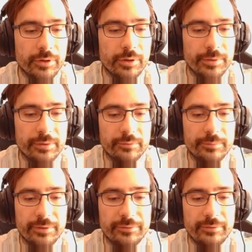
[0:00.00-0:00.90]
back to
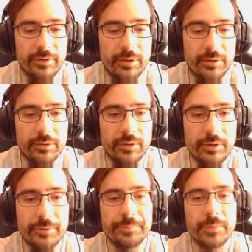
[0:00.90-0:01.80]
my scene
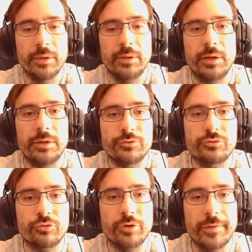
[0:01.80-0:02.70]
here and just
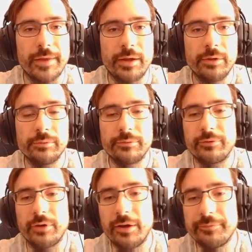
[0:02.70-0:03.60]
try that out, so
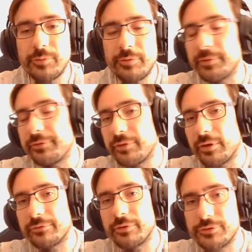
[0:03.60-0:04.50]
I've moved my start
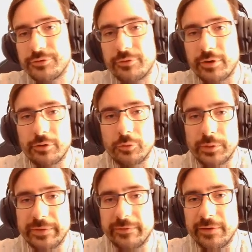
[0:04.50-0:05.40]
zone just so I can
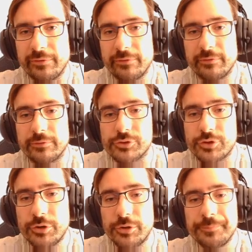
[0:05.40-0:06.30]
quickly test this and show
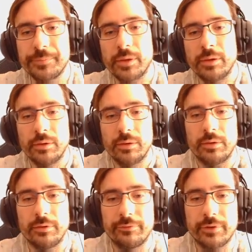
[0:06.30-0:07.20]
you.
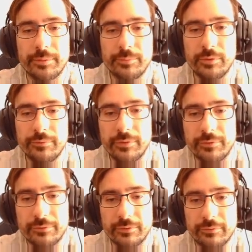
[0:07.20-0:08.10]
If I move
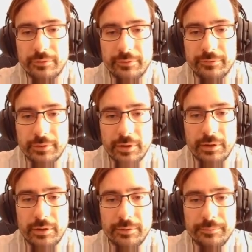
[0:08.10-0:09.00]
this very
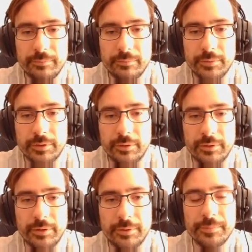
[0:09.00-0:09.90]
slightly and go in
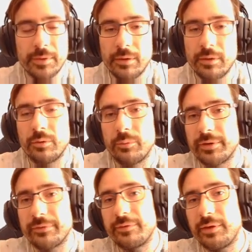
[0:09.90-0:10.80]
here, we
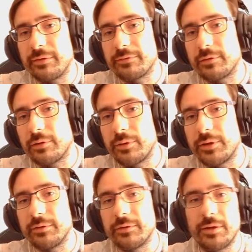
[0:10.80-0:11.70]
can see it's
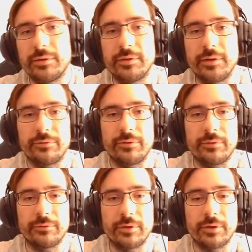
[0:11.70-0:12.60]
loaded in the next scene. So